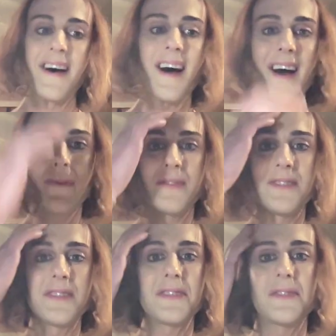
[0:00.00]
I was
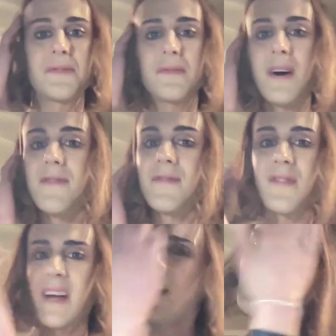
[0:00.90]
just
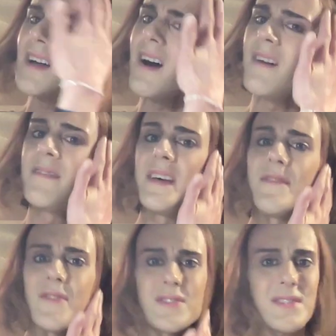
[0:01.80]
afraid of it
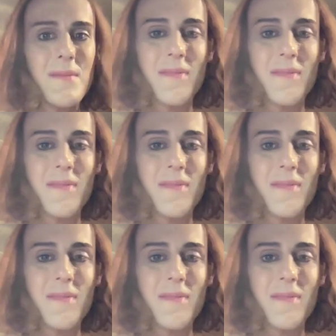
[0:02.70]
for some,